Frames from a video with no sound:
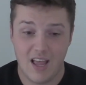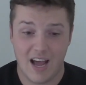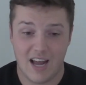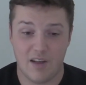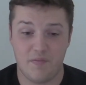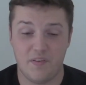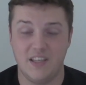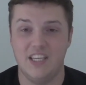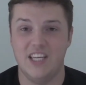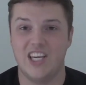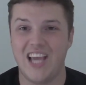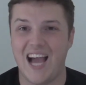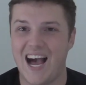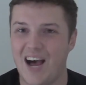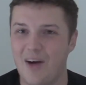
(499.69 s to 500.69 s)
and I think you
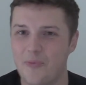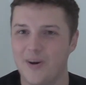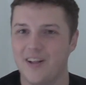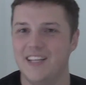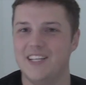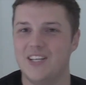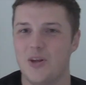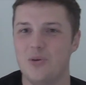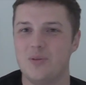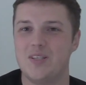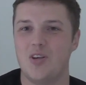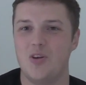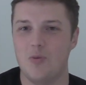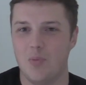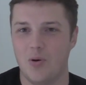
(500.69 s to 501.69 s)
can't really do
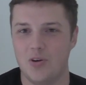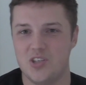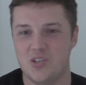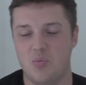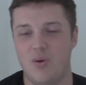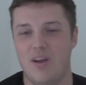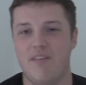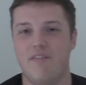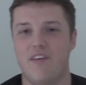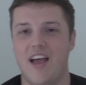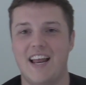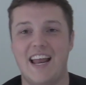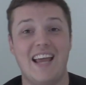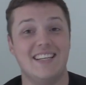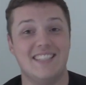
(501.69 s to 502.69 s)
too much with
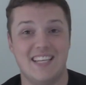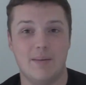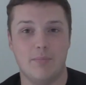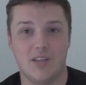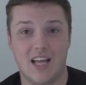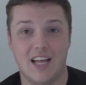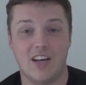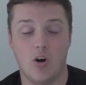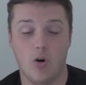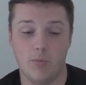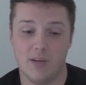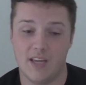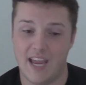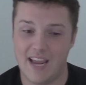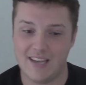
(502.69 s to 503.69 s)
an AC Milan home kit.